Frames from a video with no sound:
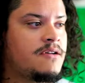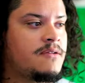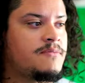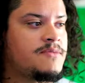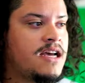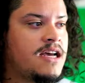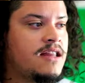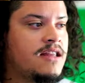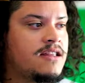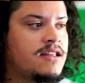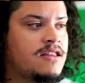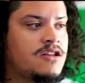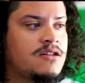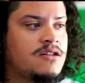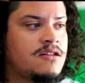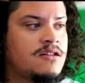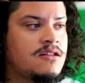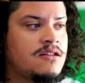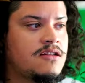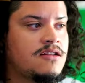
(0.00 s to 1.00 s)
telling the
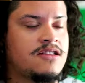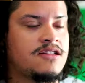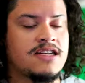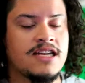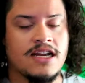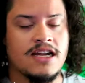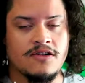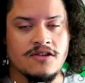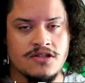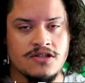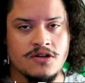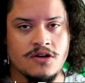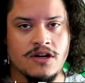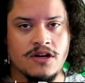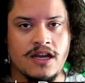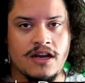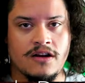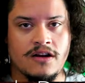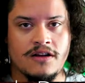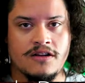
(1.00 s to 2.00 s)
Daenerys
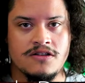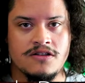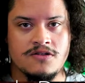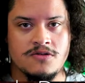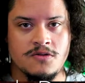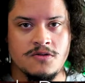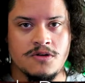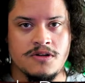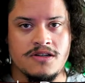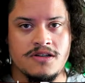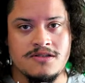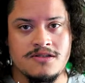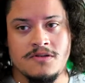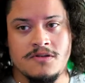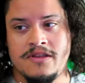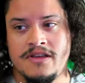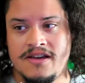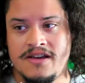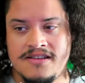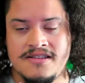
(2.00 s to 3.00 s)
Targaryen story. So
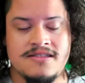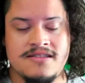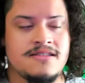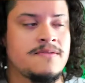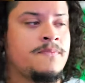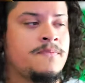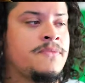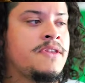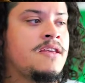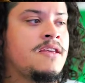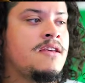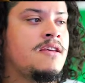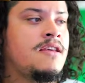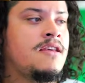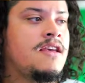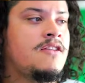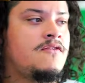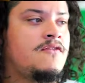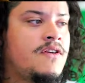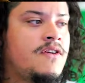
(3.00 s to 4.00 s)
thus
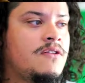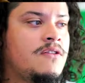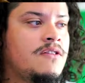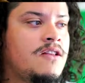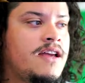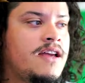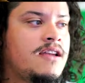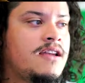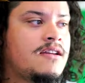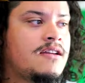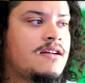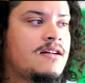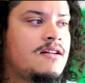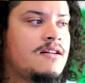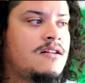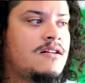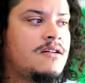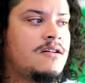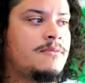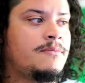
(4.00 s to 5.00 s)
it felt like
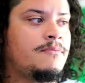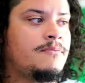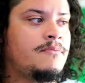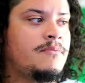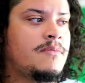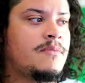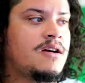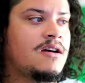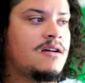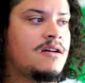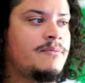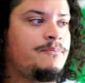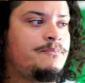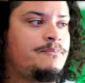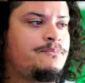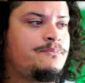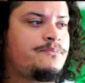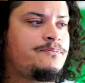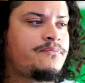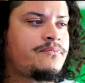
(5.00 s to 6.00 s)
a
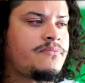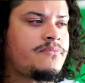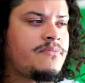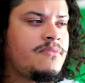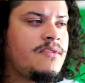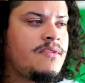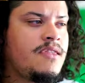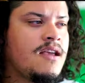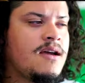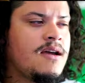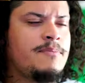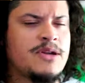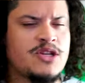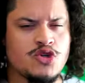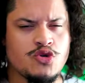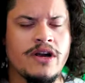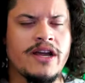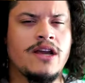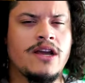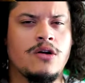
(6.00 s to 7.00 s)

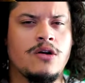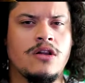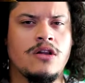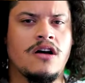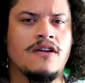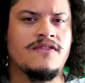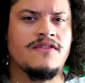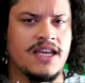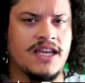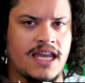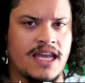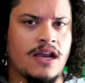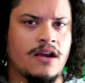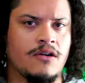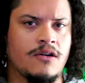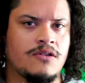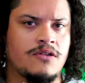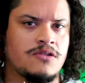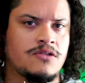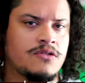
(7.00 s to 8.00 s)
betrayal of the
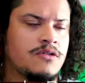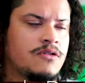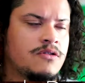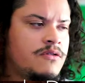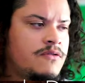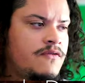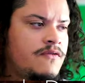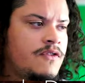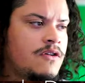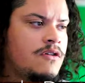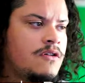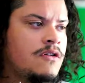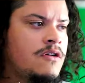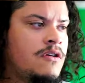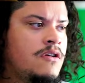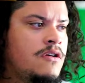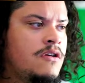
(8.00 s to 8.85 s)
character for